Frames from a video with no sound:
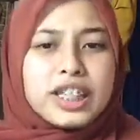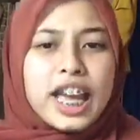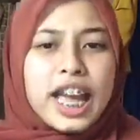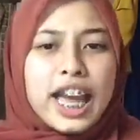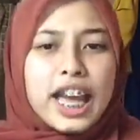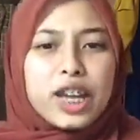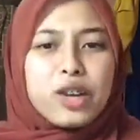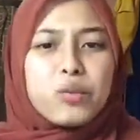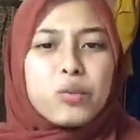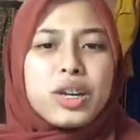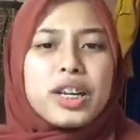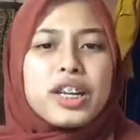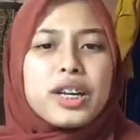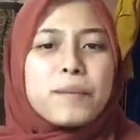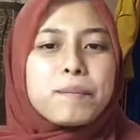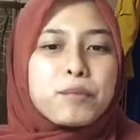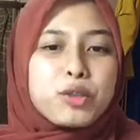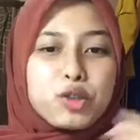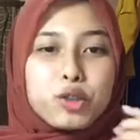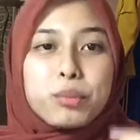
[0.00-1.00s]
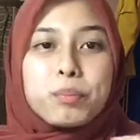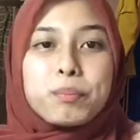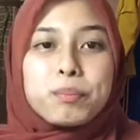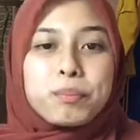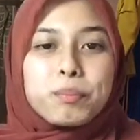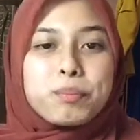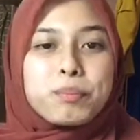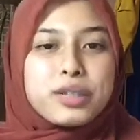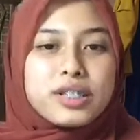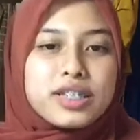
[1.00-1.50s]
And when a mute
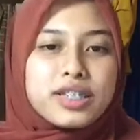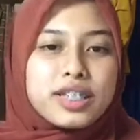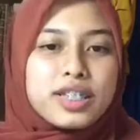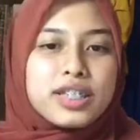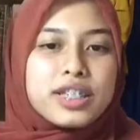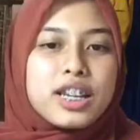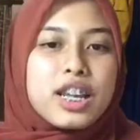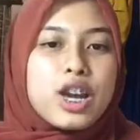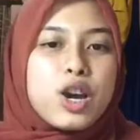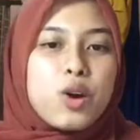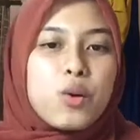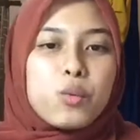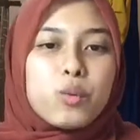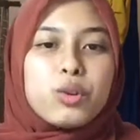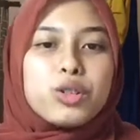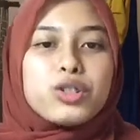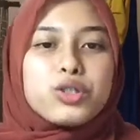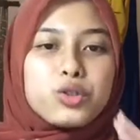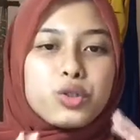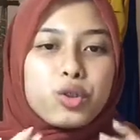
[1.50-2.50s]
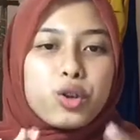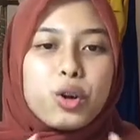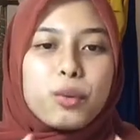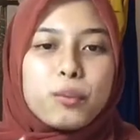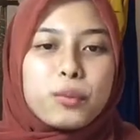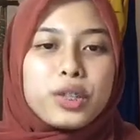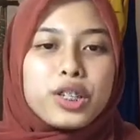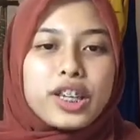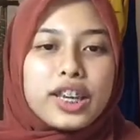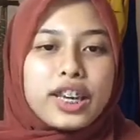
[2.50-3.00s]
person wants to
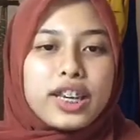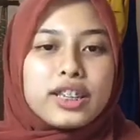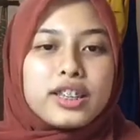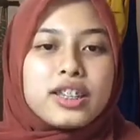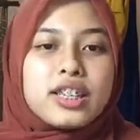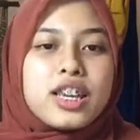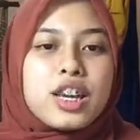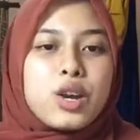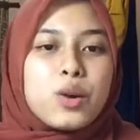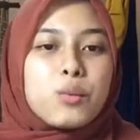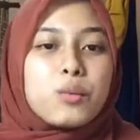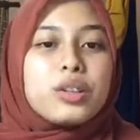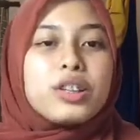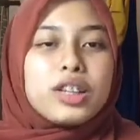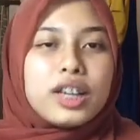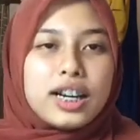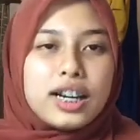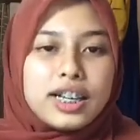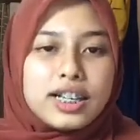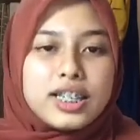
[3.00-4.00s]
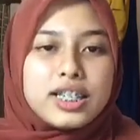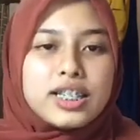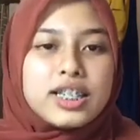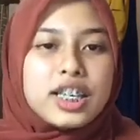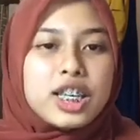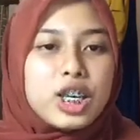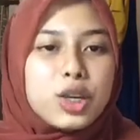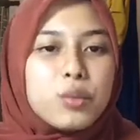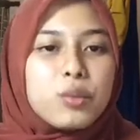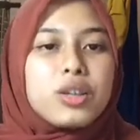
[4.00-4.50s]
communicate with us,
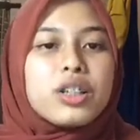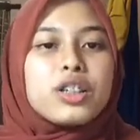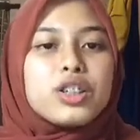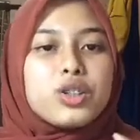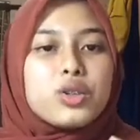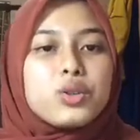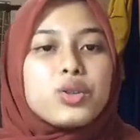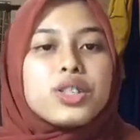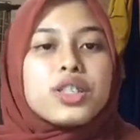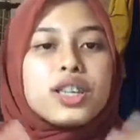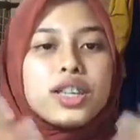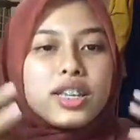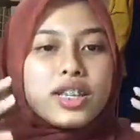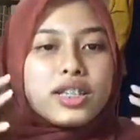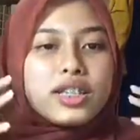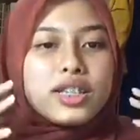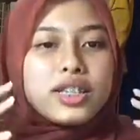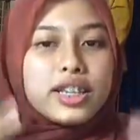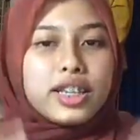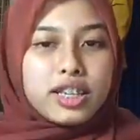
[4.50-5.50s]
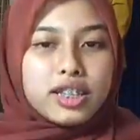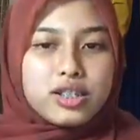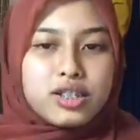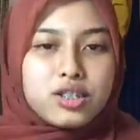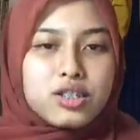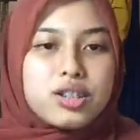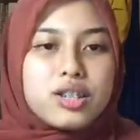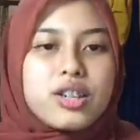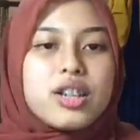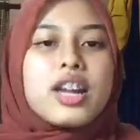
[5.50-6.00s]
he will use his
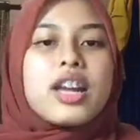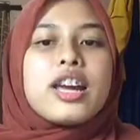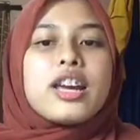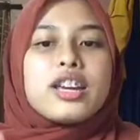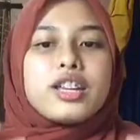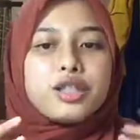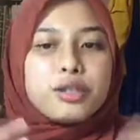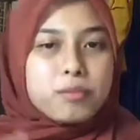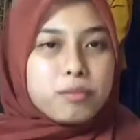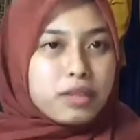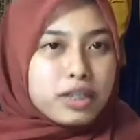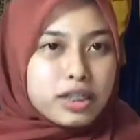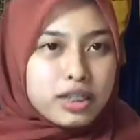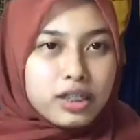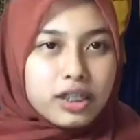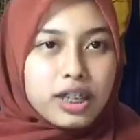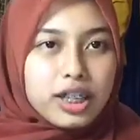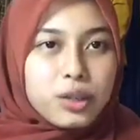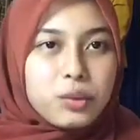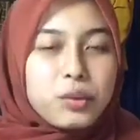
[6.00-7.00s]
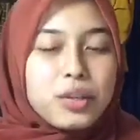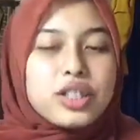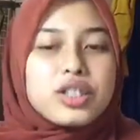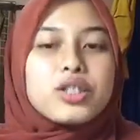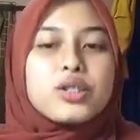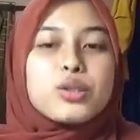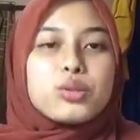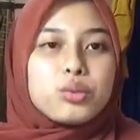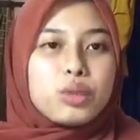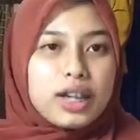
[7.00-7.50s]
gesture, his body
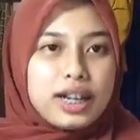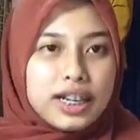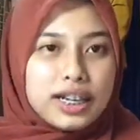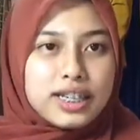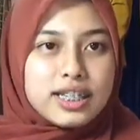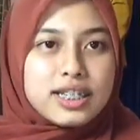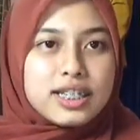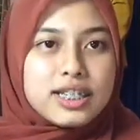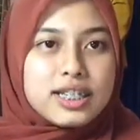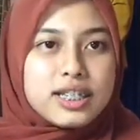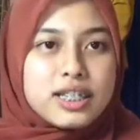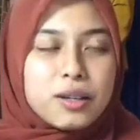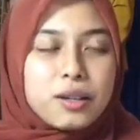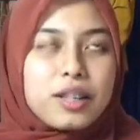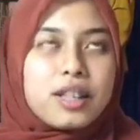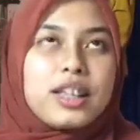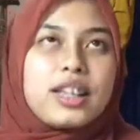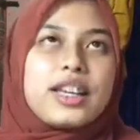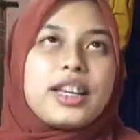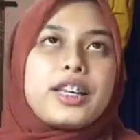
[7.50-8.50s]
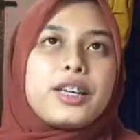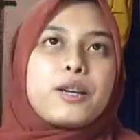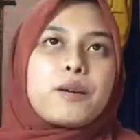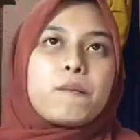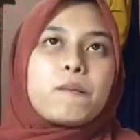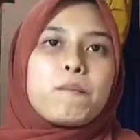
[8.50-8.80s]
language to us. Like,